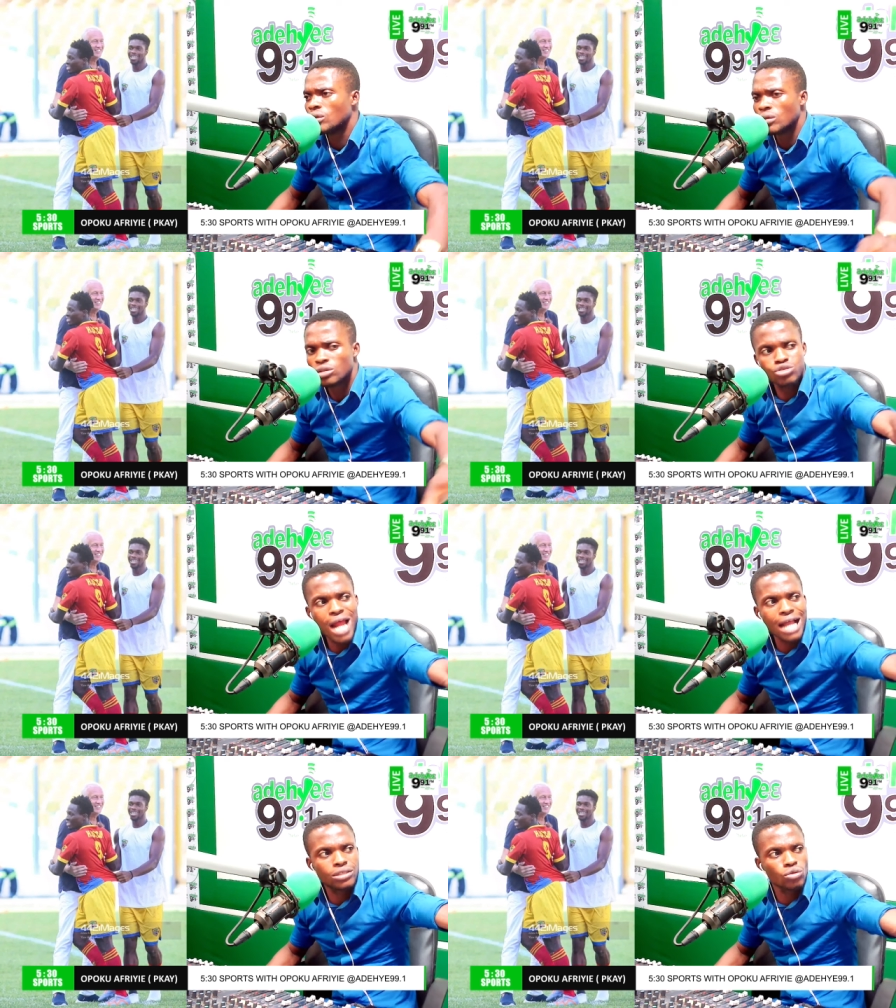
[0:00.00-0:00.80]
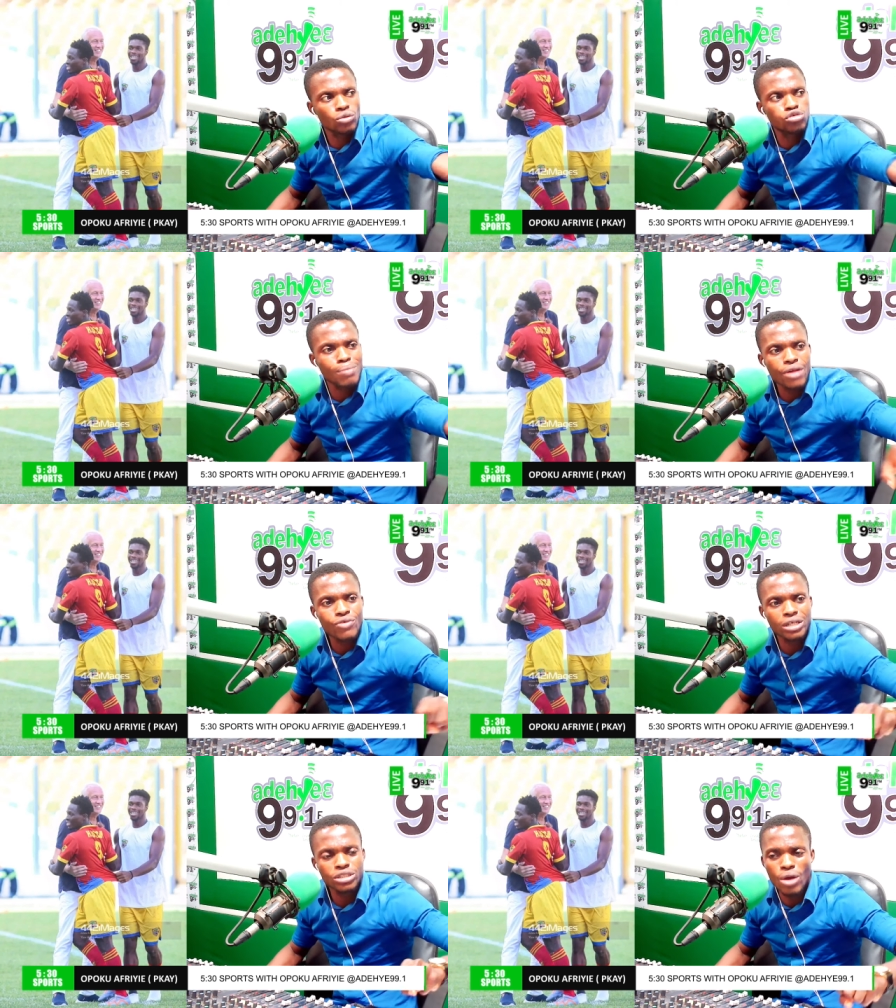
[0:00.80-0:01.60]
this right won so my
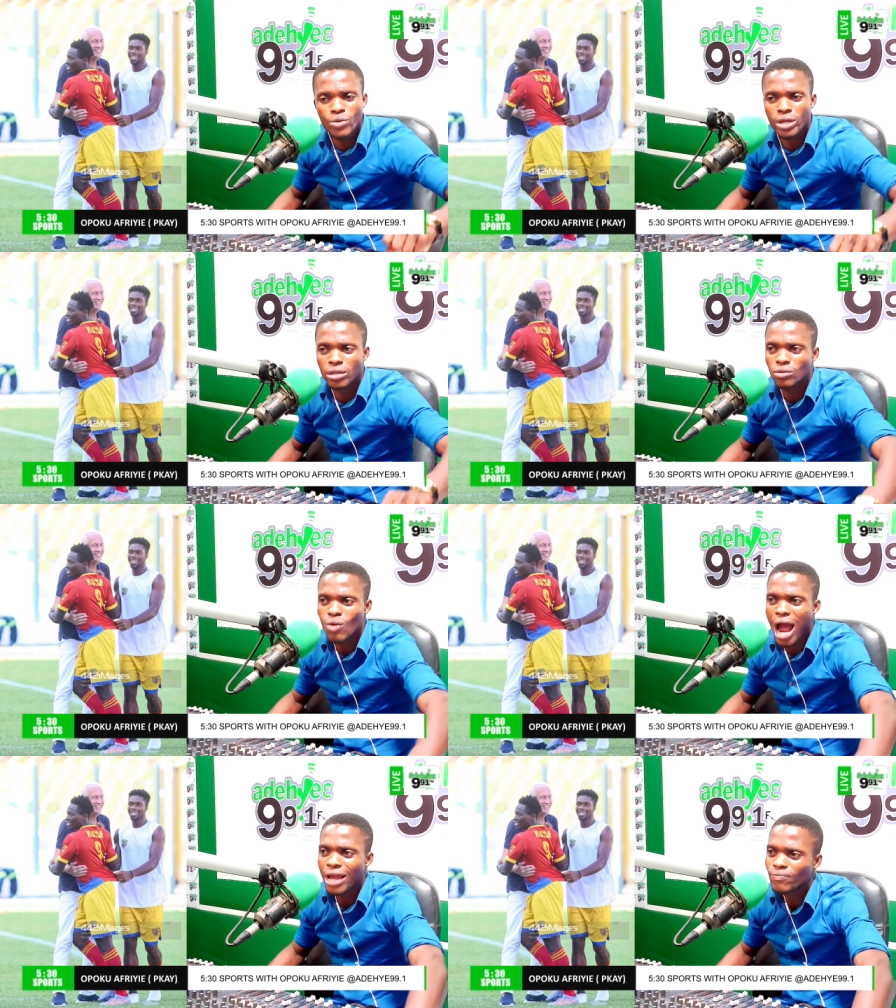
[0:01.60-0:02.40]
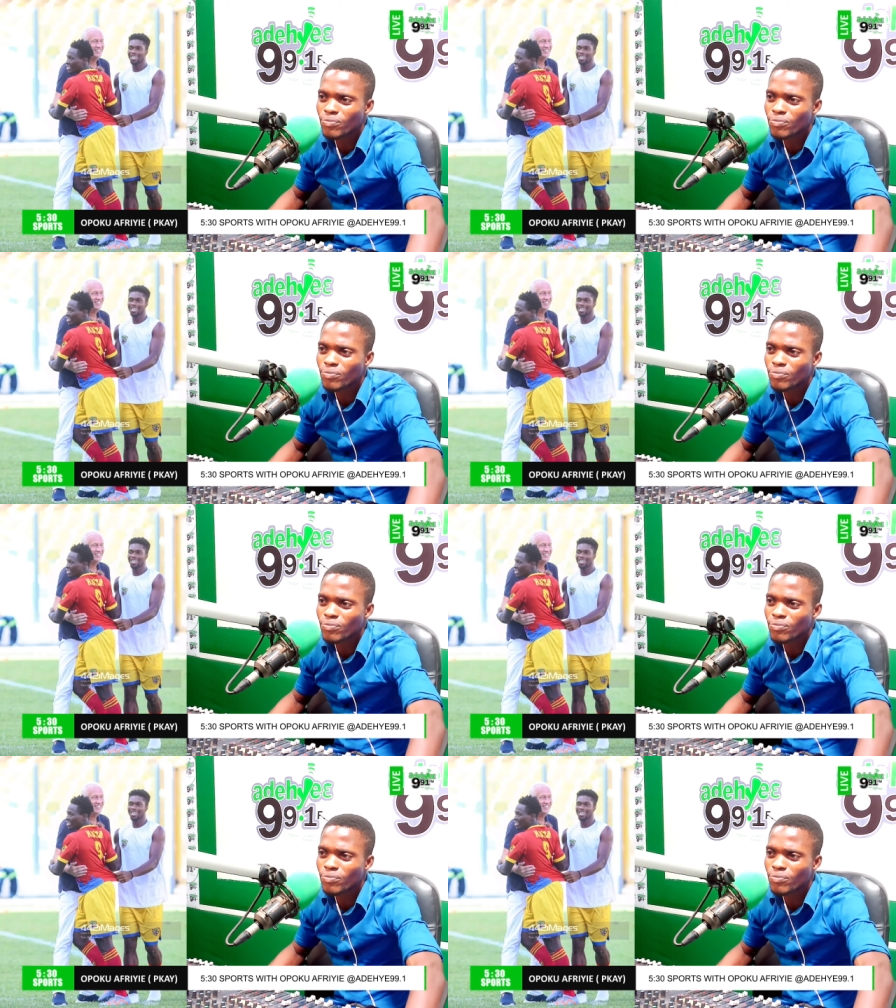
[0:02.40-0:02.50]
address wa wi why